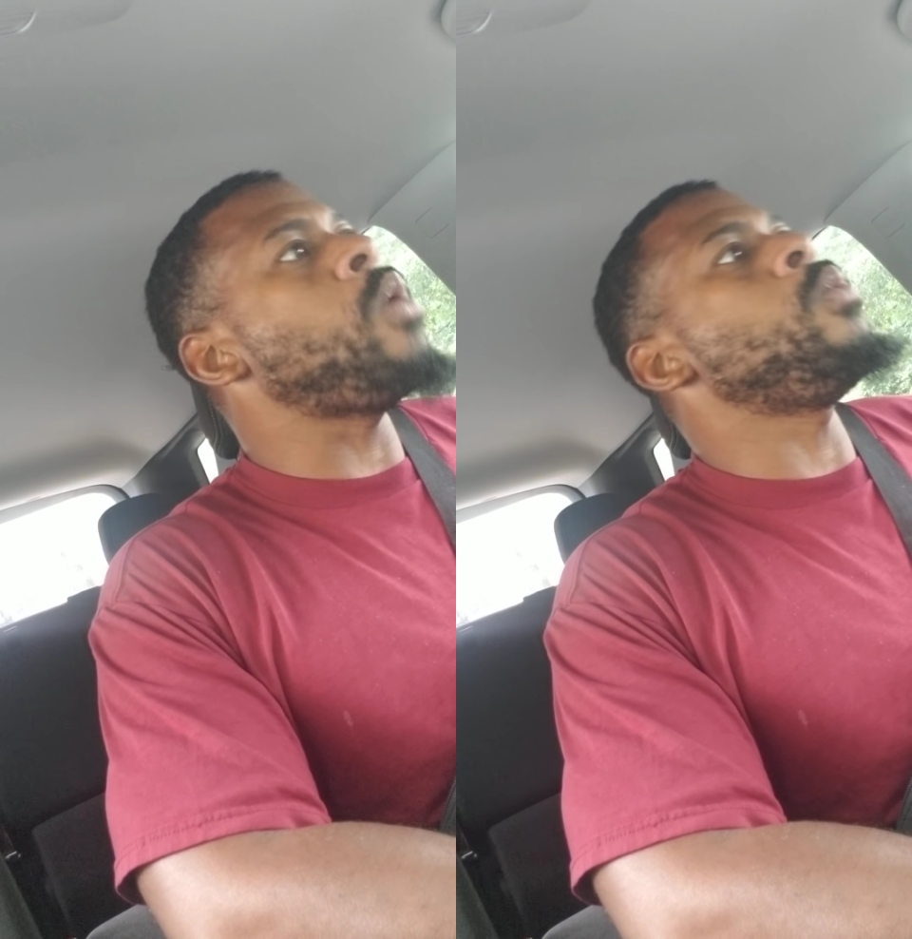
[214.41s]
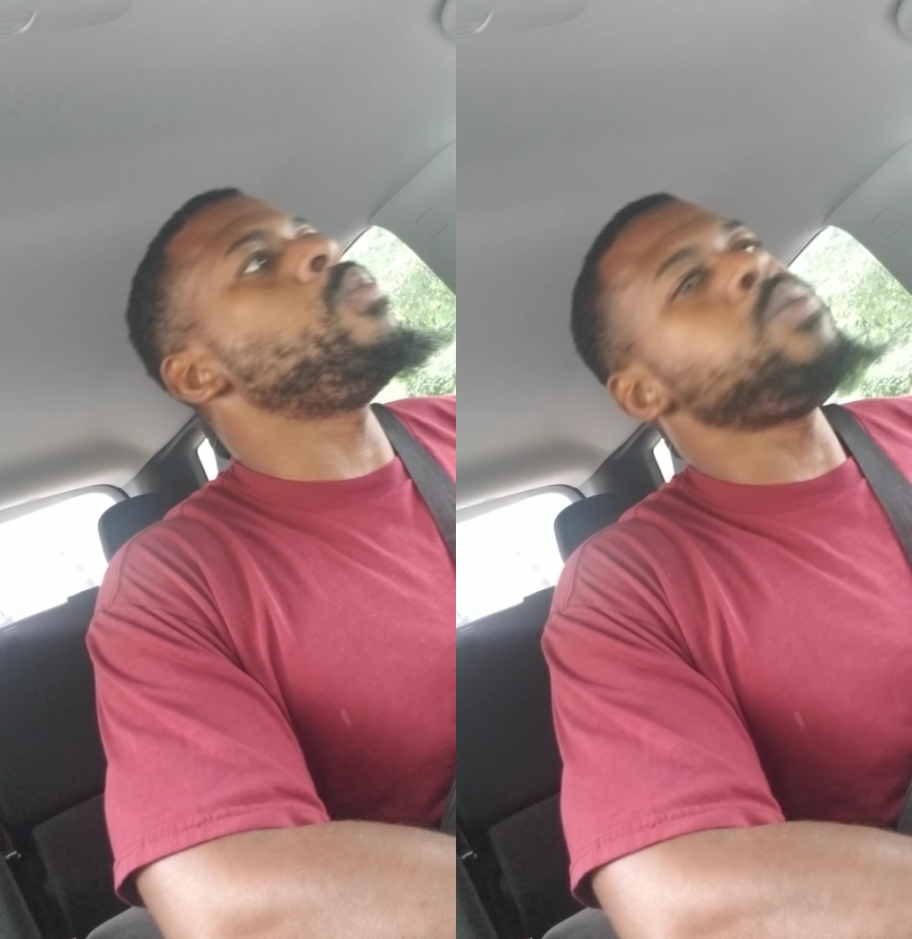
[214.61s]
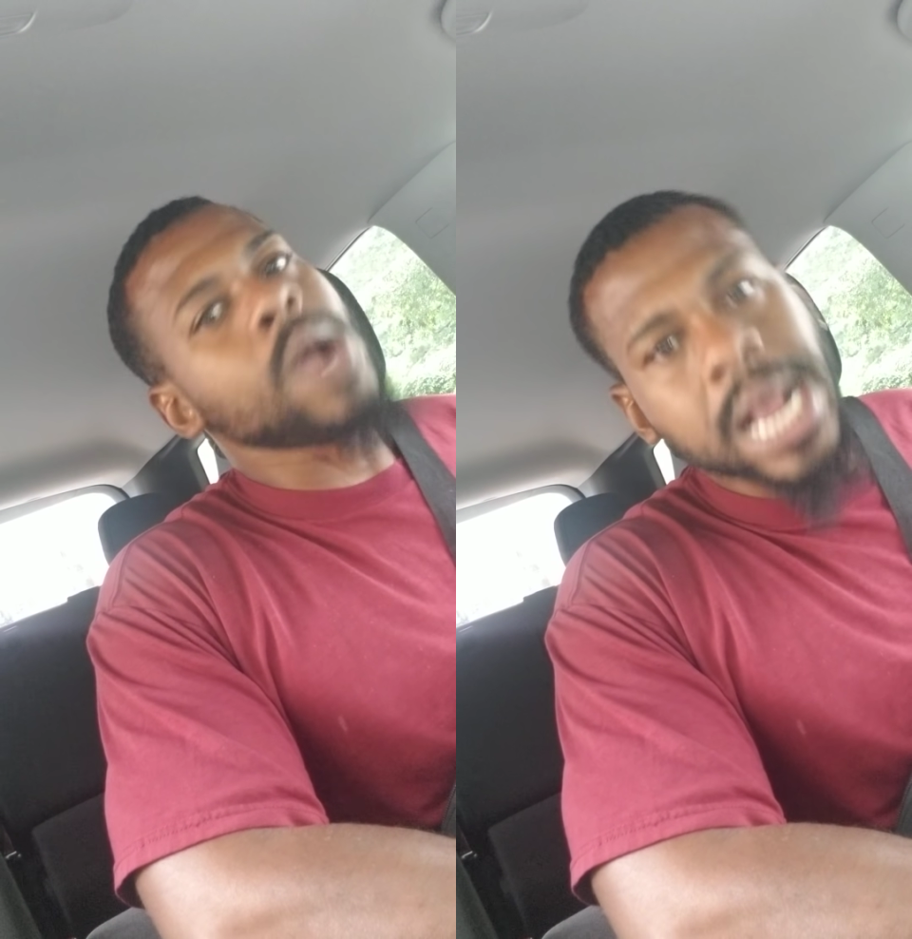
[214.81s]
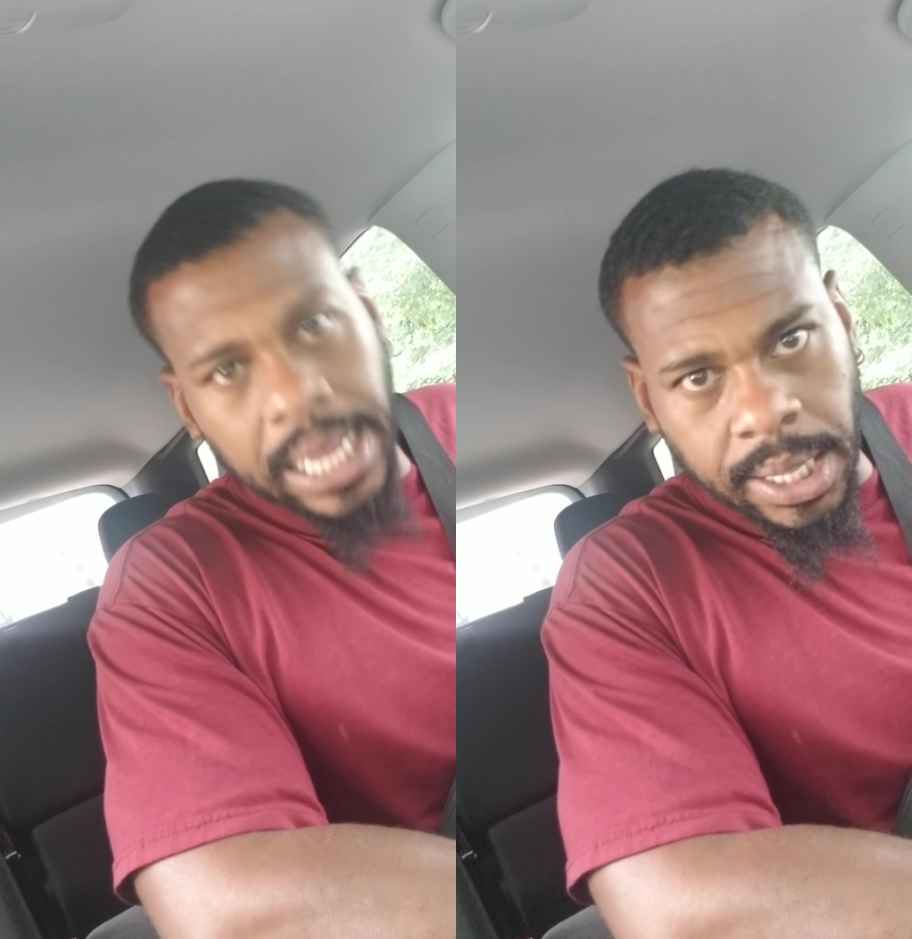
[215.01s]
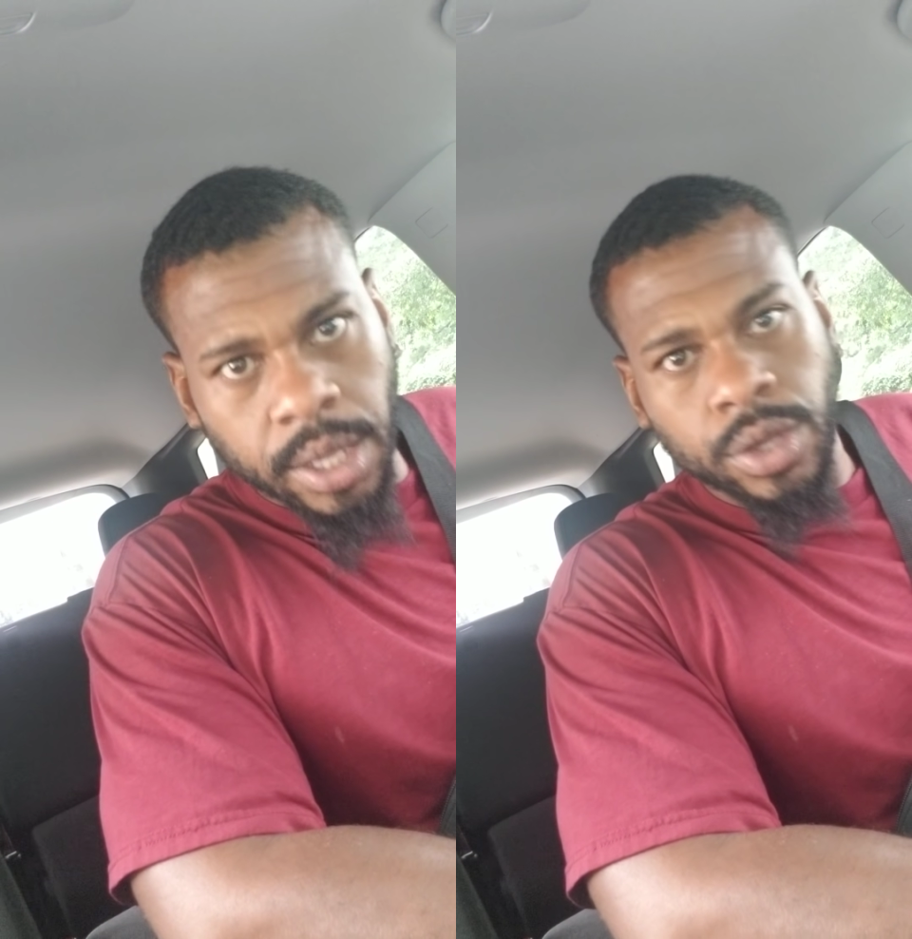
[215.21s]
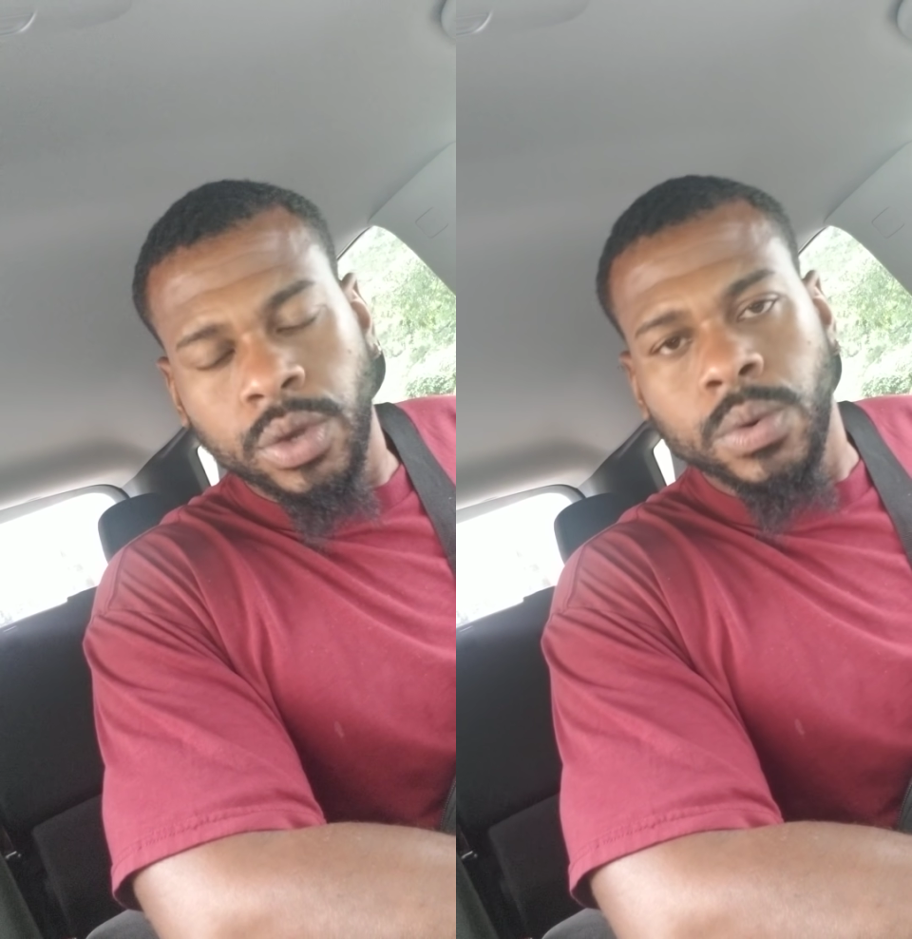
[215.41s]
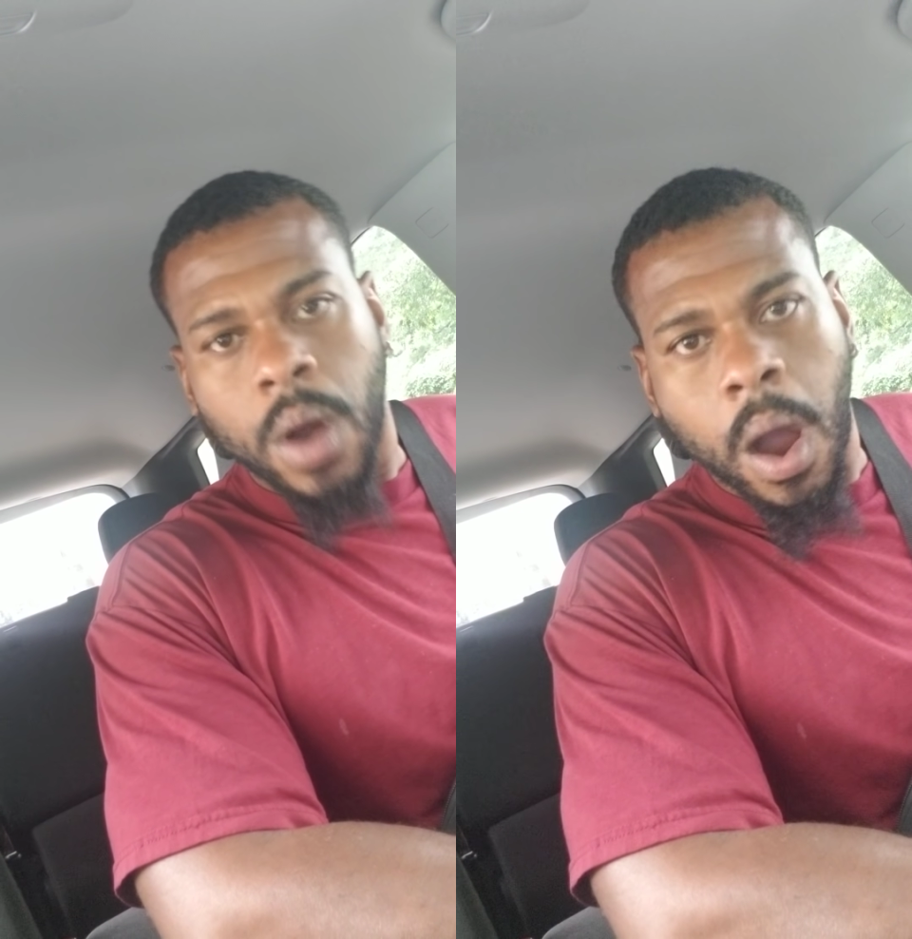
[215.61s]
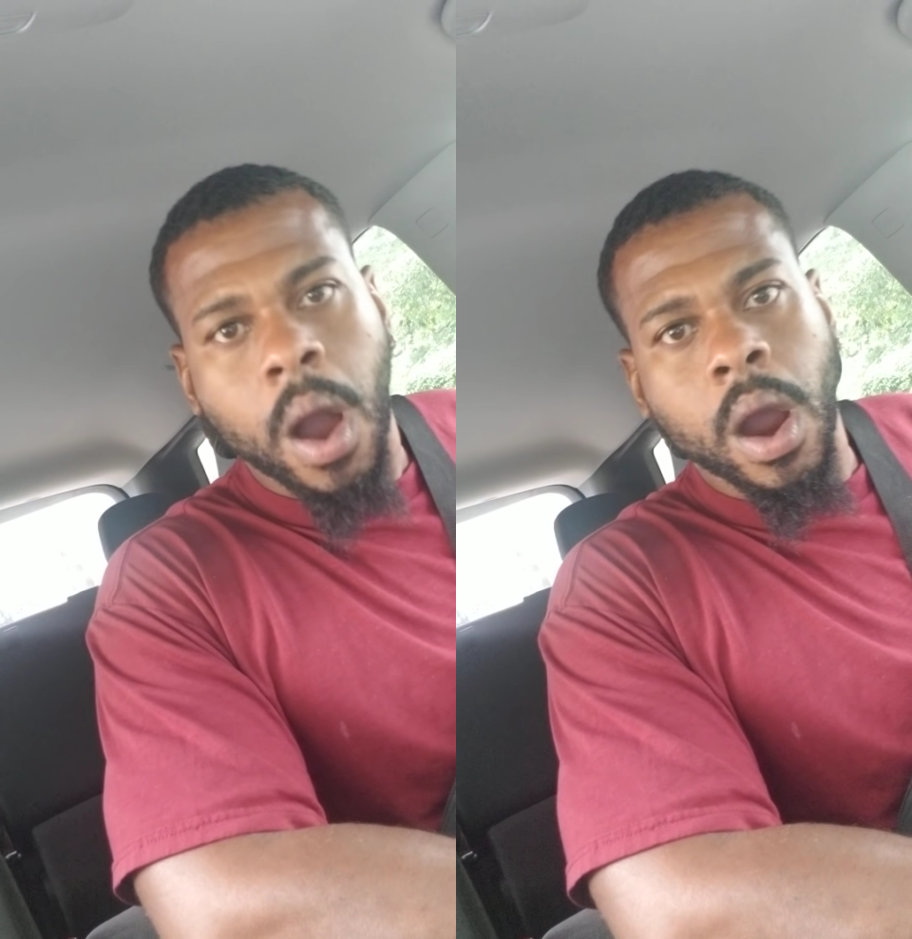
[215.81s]
weak you
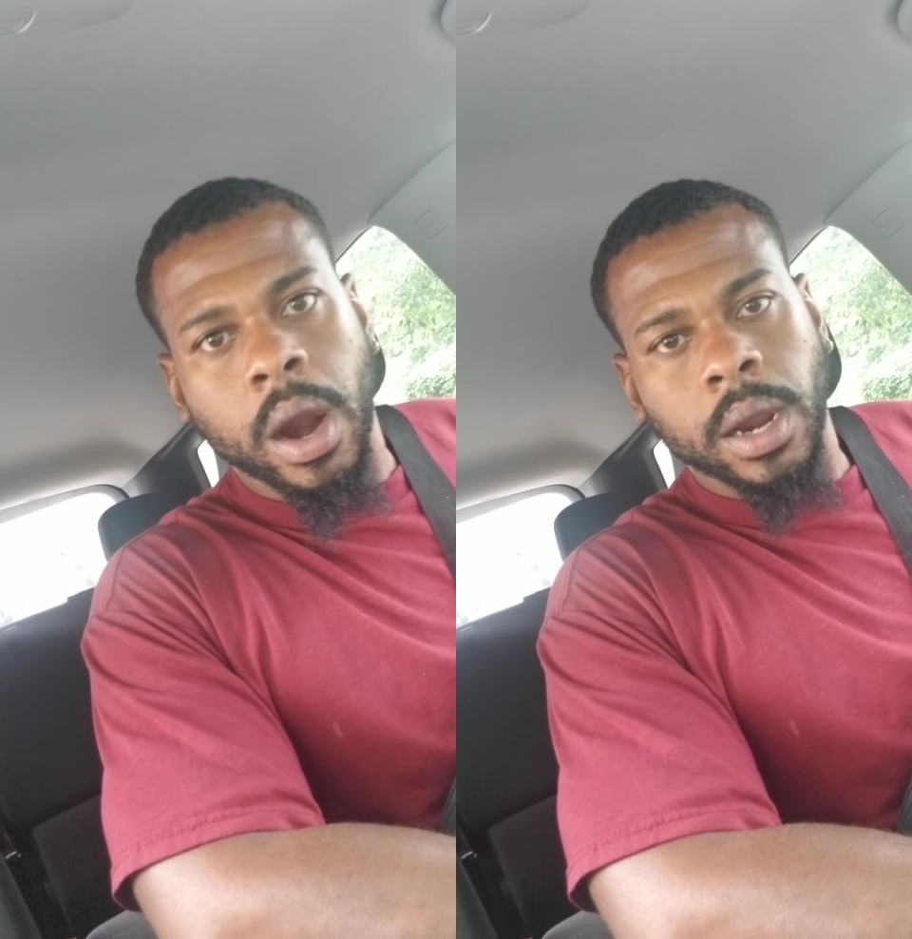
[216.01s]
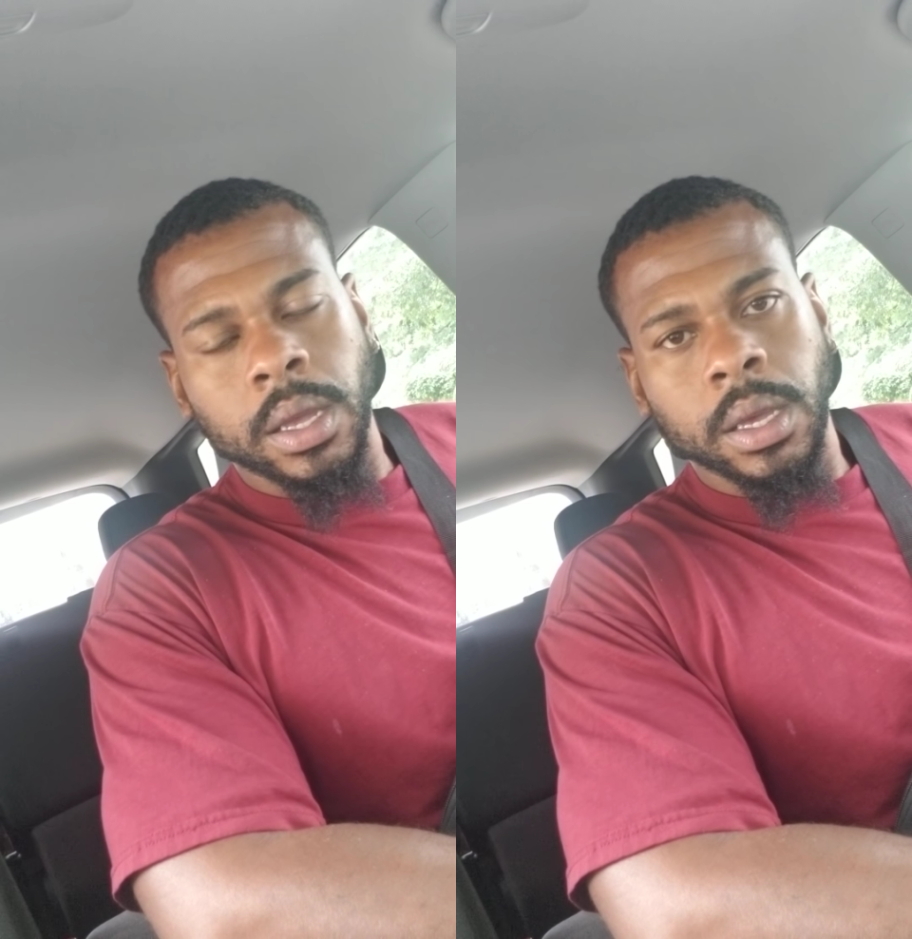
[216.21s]
are.